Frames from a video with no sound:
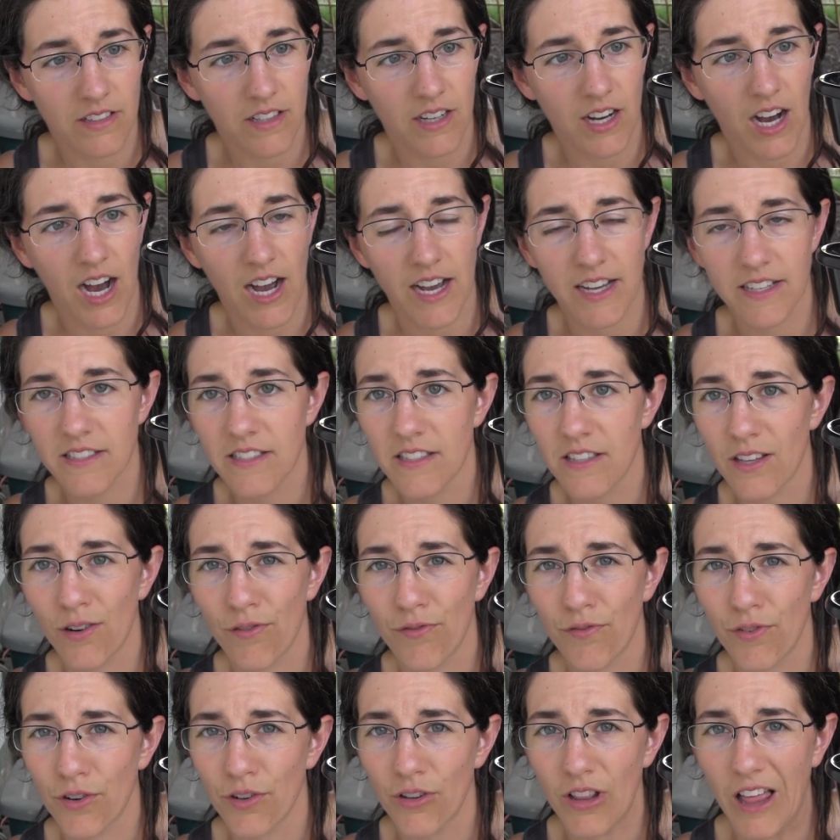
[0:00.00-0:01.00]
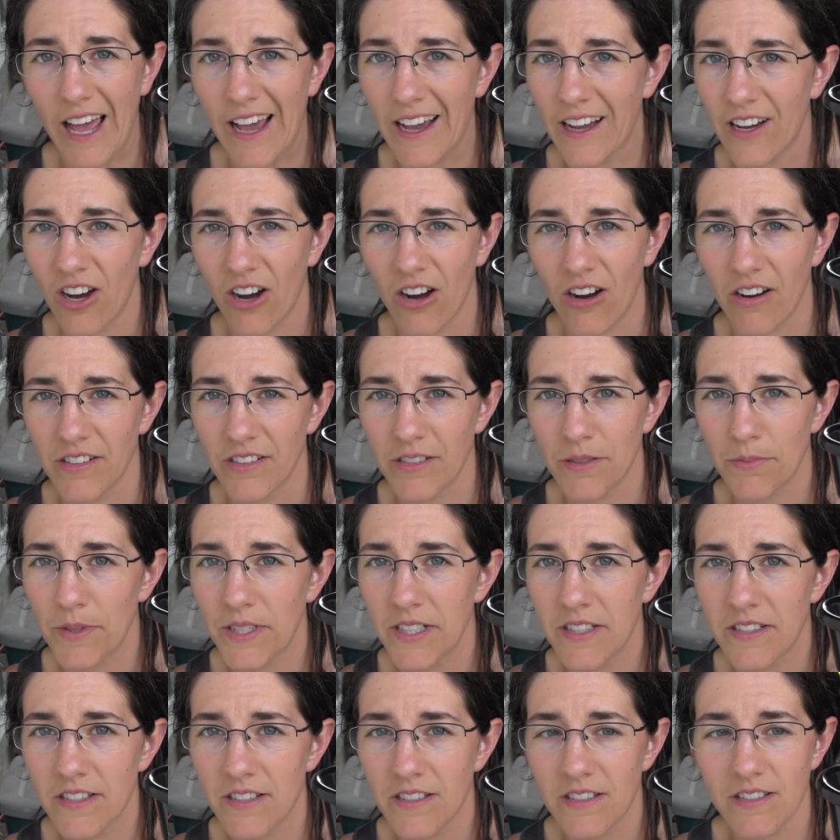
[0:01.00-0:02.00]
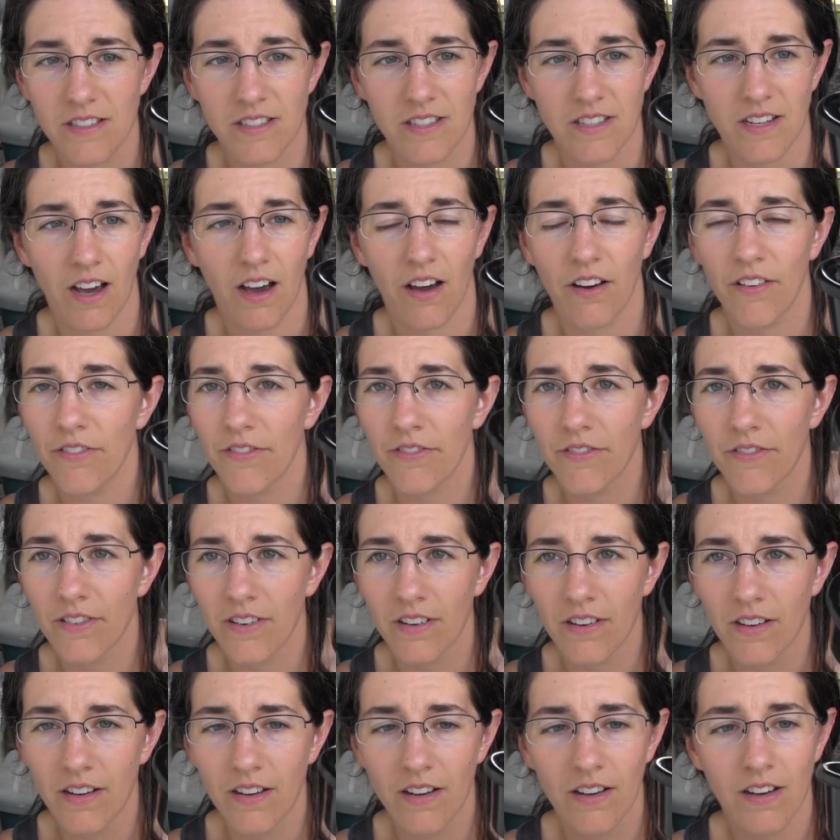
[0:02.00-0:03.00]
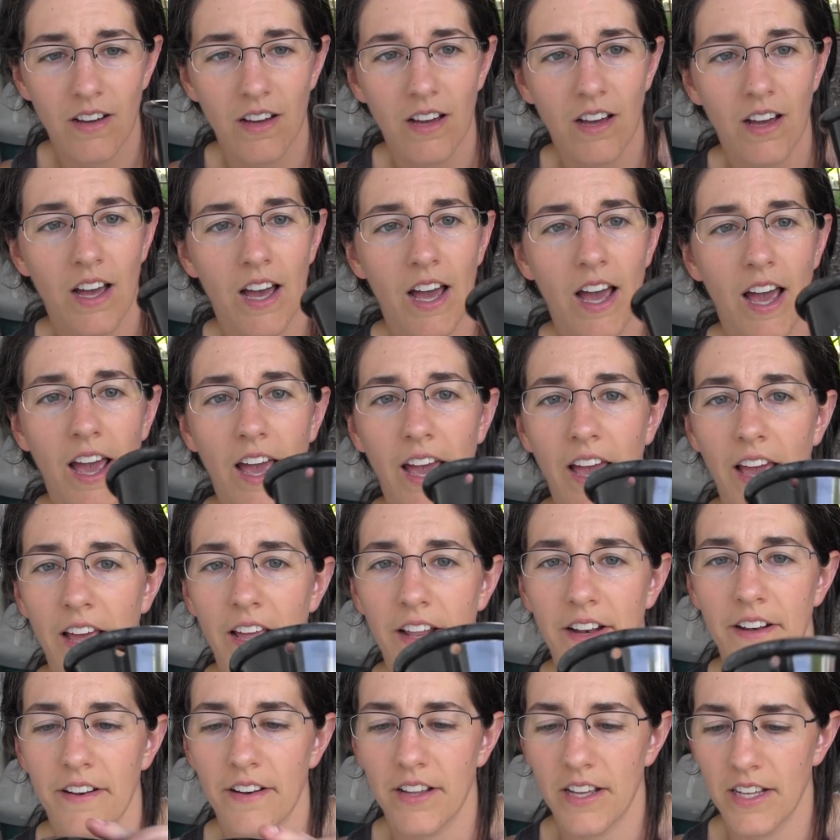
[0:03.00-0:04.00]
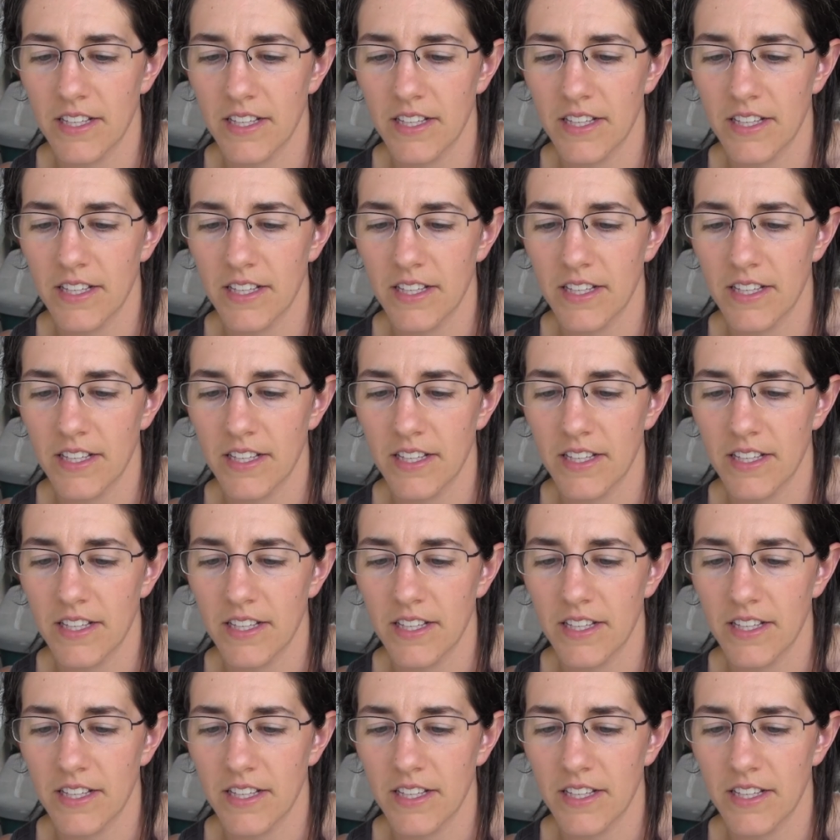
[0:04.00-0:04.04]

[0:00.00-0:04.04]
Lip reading: guys. They're for like condiments and stuff. And